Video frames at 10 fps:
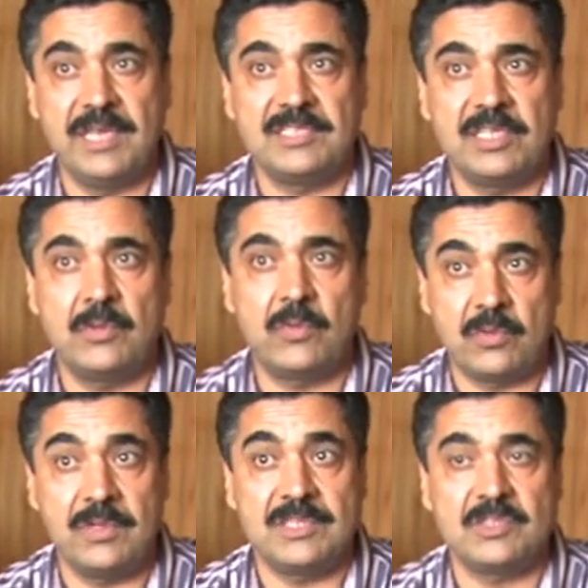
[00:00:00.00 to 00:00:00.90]
institute or
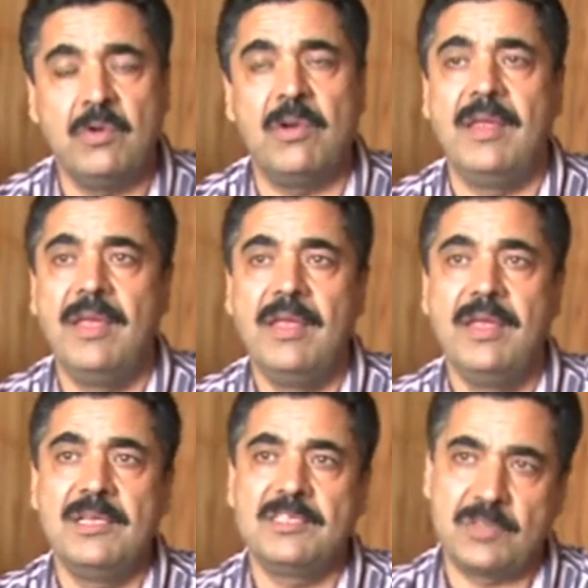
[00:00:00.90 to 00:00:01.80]
to the school.
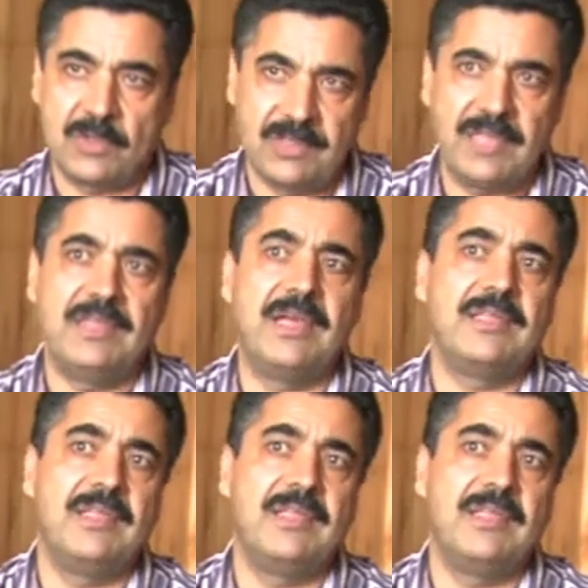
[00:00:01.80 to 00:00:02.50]
So that, that